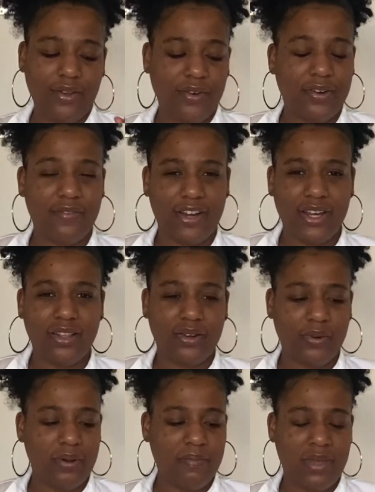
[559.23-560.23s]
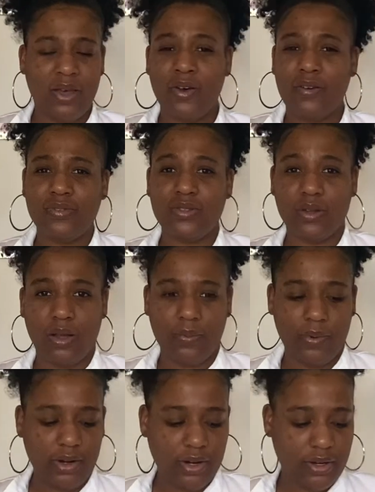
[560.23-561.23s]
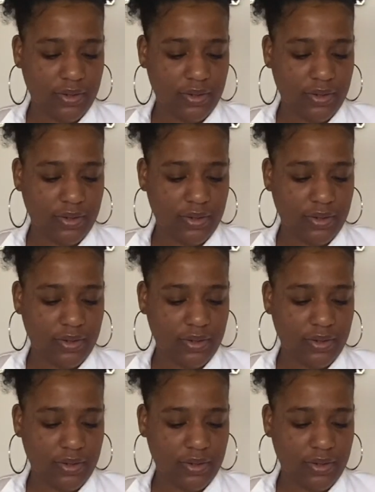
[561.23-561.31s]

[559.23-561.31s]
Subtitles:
or a very little amount of salt water.